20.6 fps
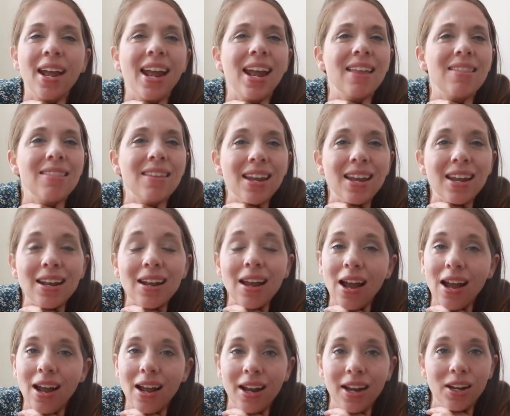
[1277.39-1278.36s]
And then
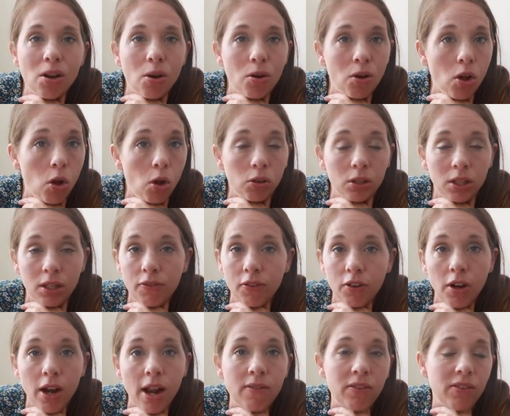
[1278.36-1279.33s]
I go to Aldi
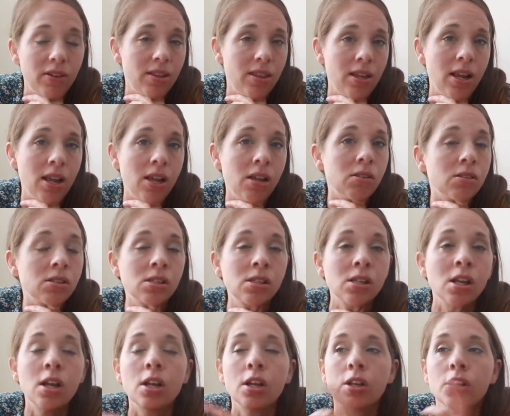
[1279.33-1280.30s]
for everything else.